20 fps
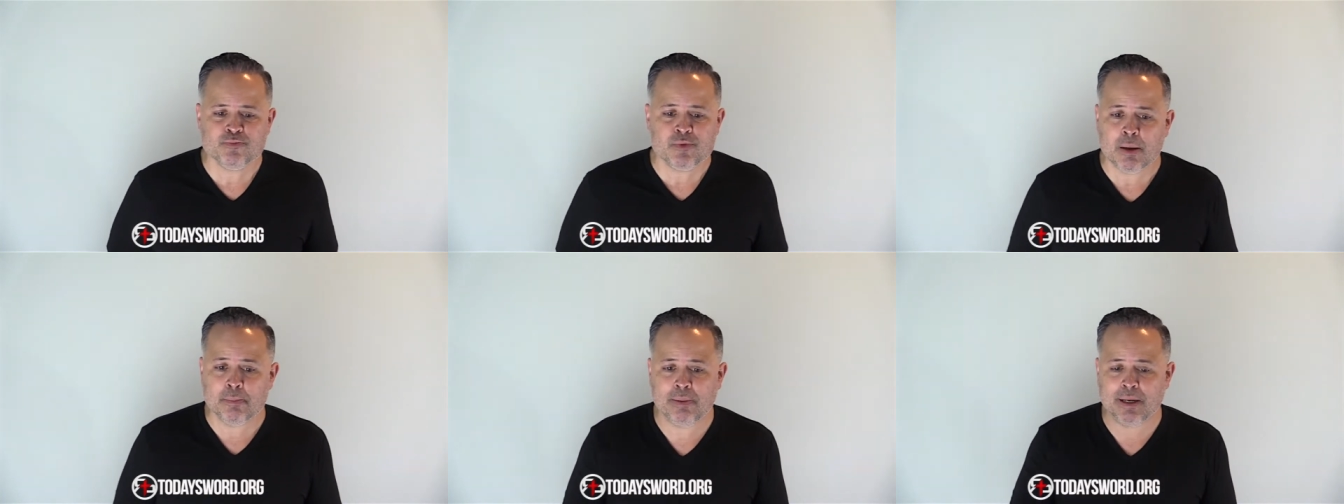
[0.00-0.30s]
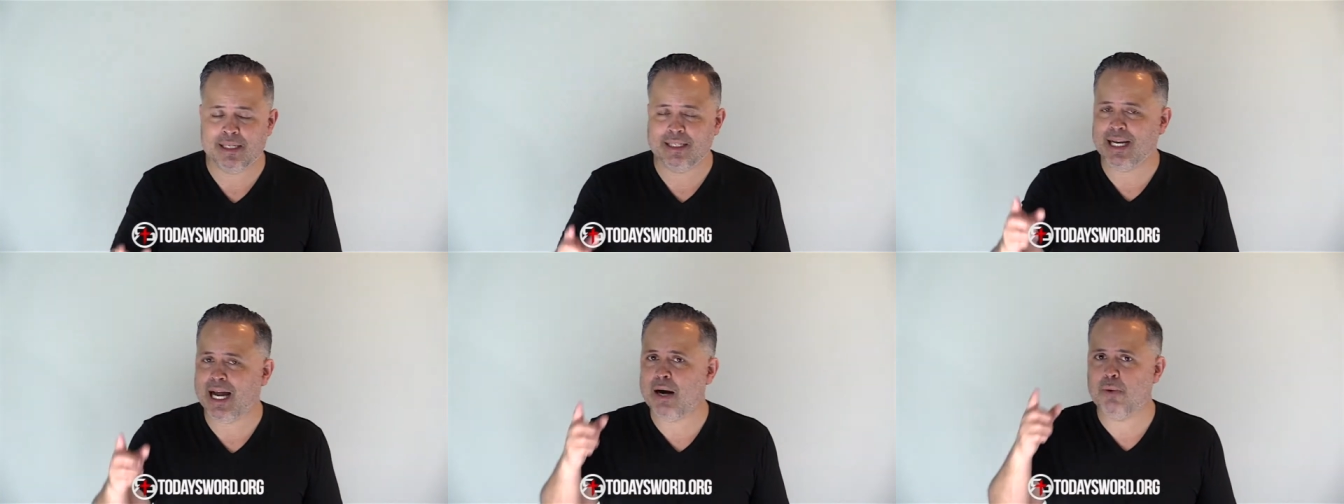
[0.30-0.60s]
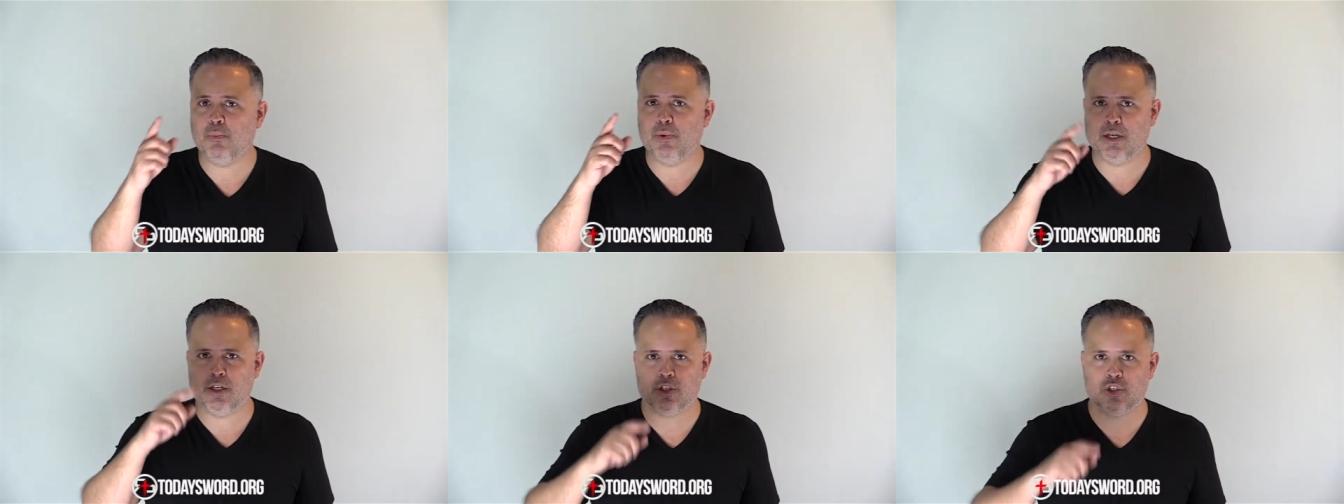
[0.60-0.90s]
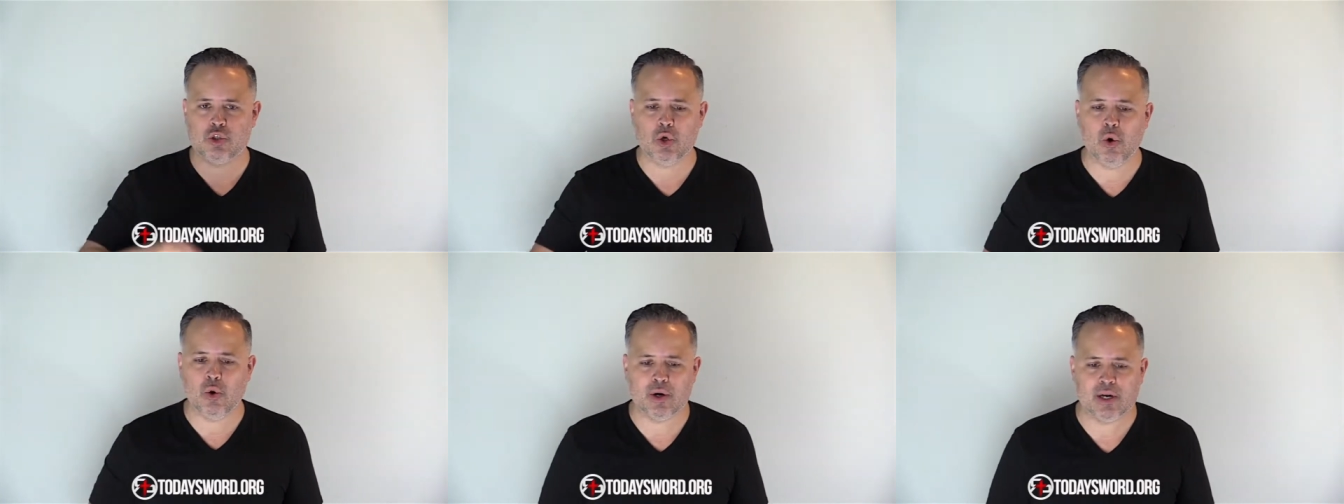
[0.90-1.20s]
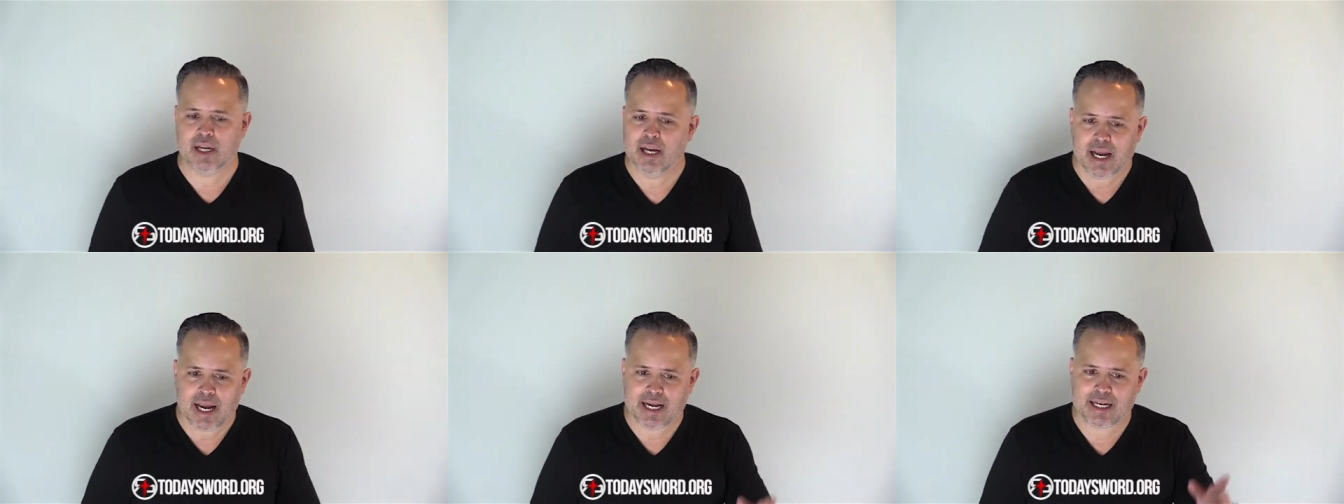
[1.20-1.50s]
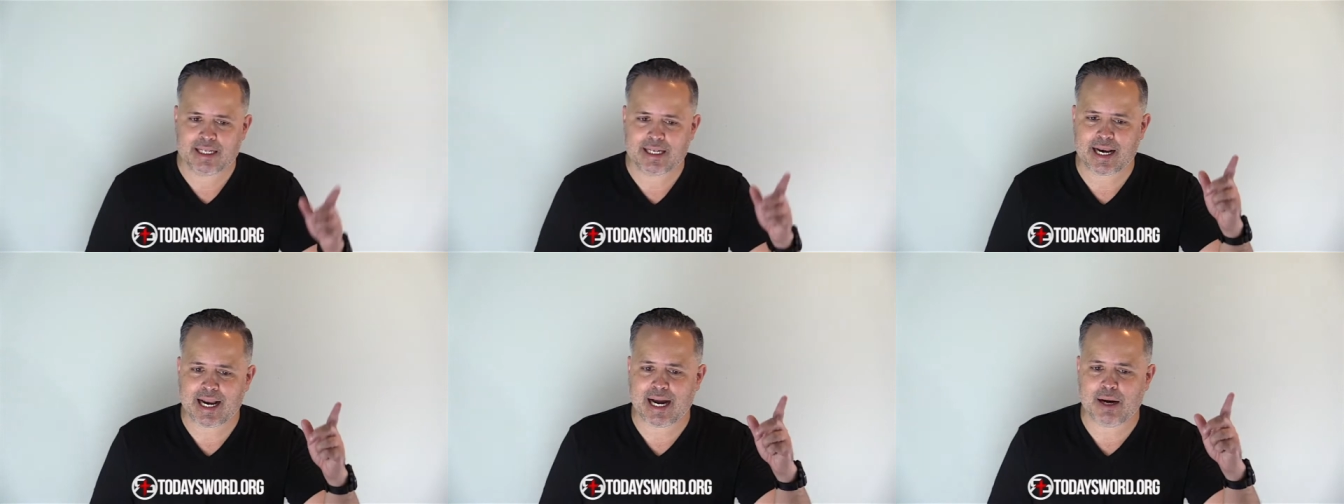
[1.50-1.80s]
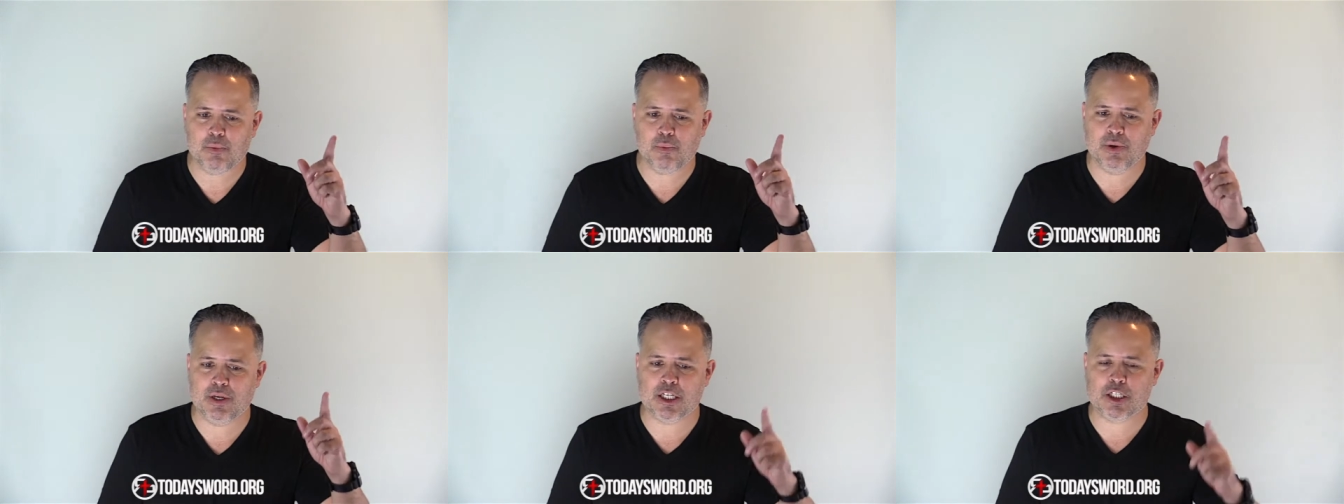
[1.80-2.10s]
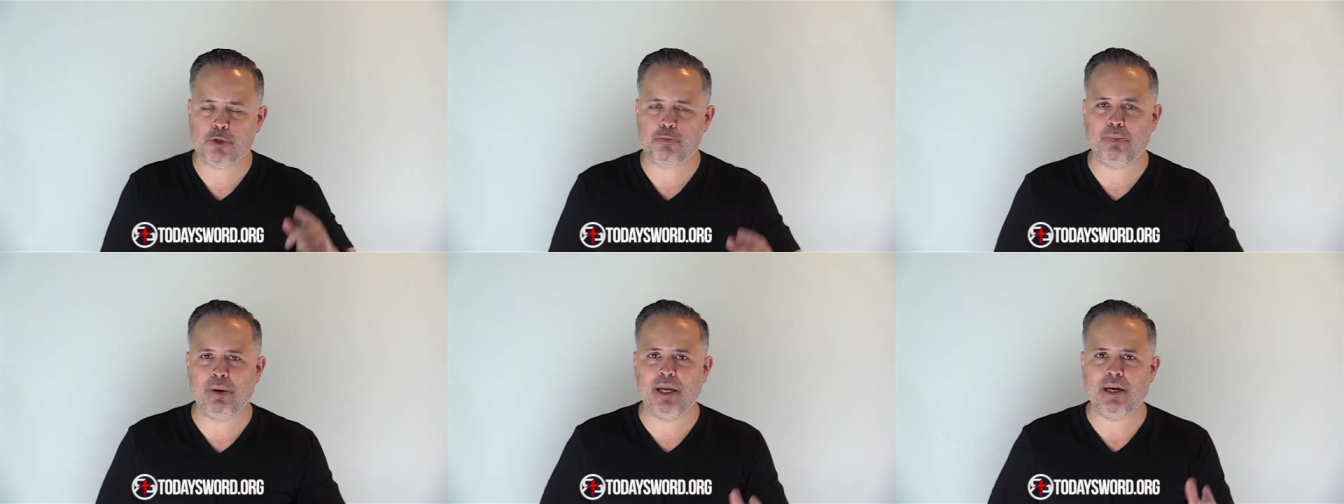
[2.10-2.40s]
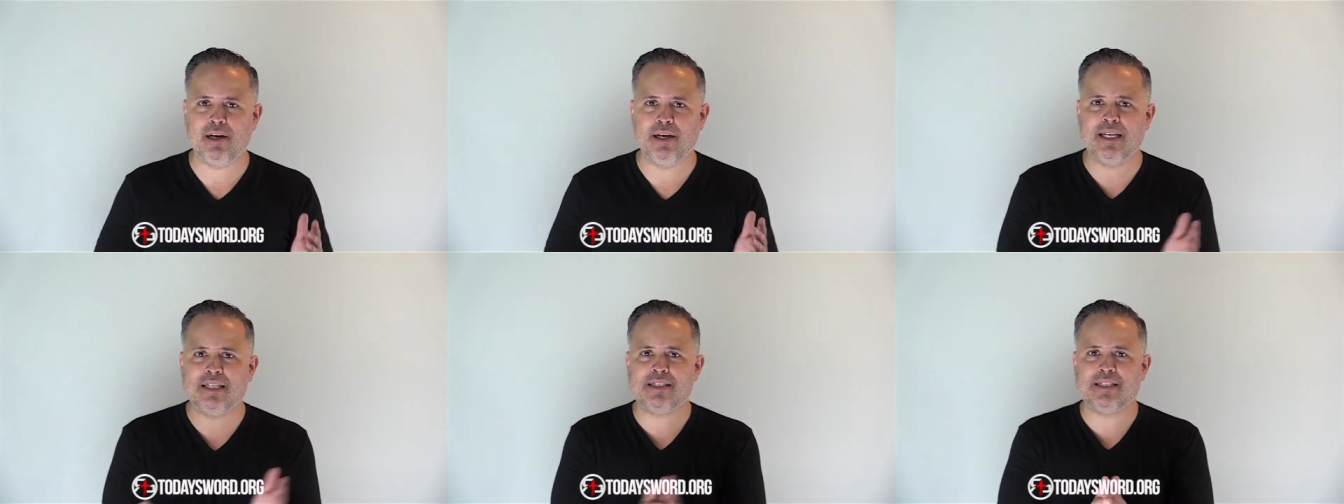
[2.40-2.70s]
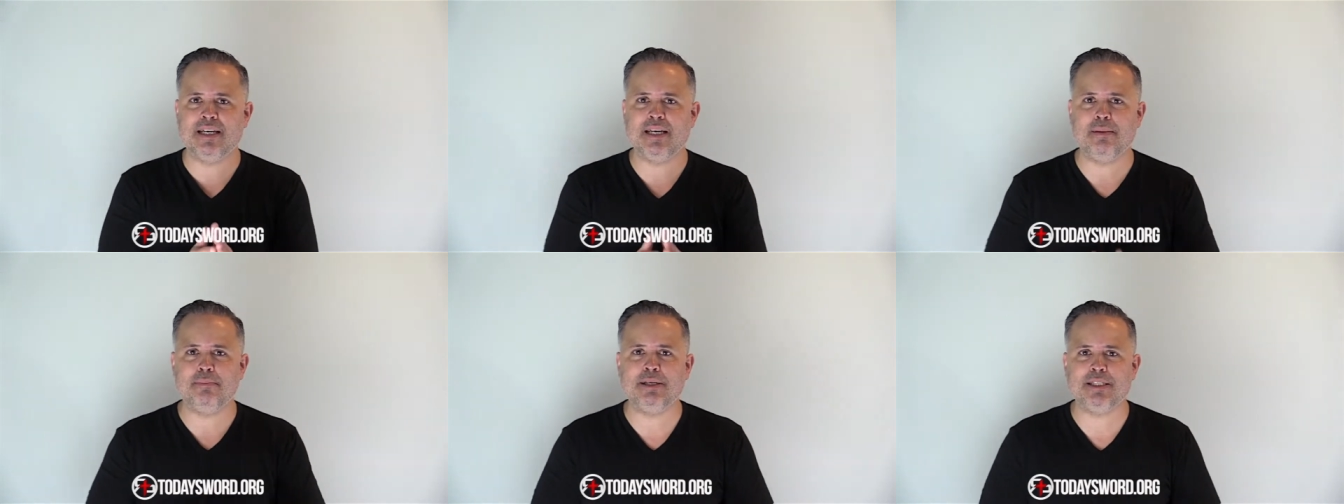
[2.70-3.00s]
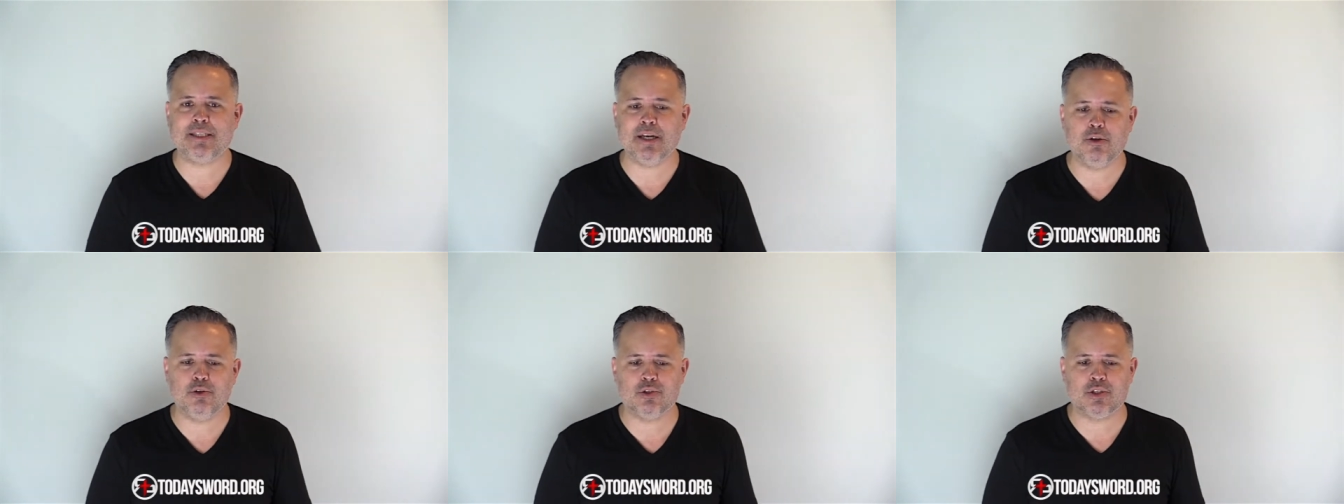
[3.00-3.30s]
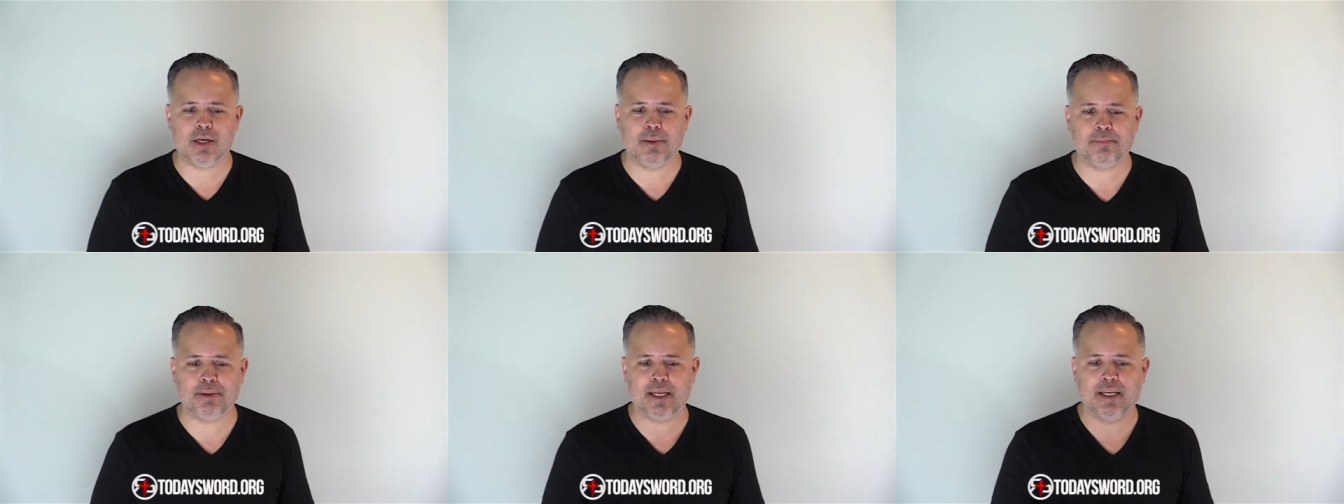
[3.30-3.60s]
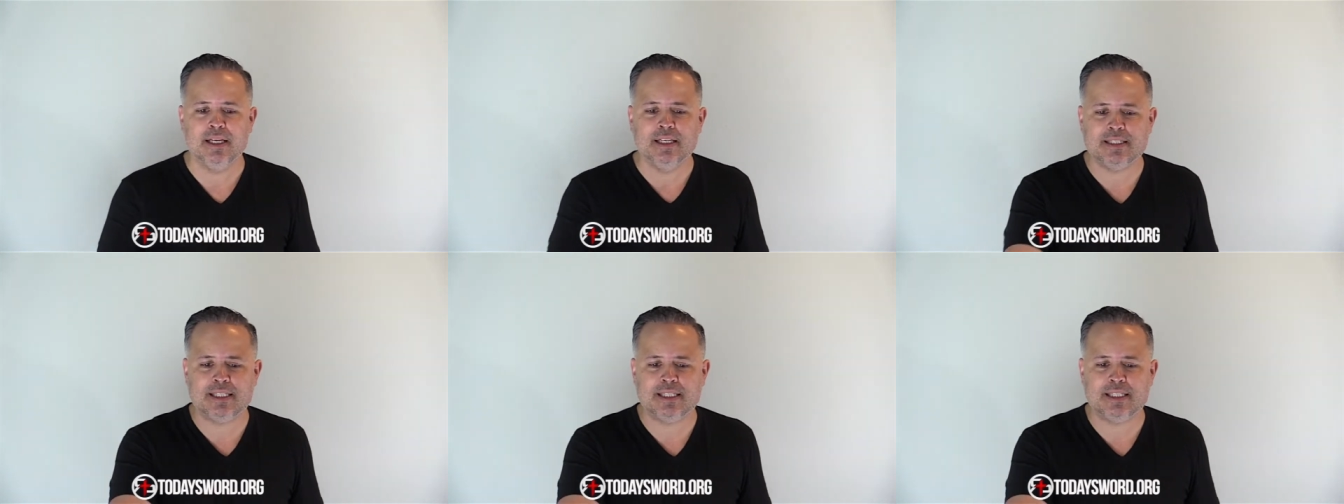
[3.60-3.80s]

but not with a sword and not with a spear. Listen, let me tell you something.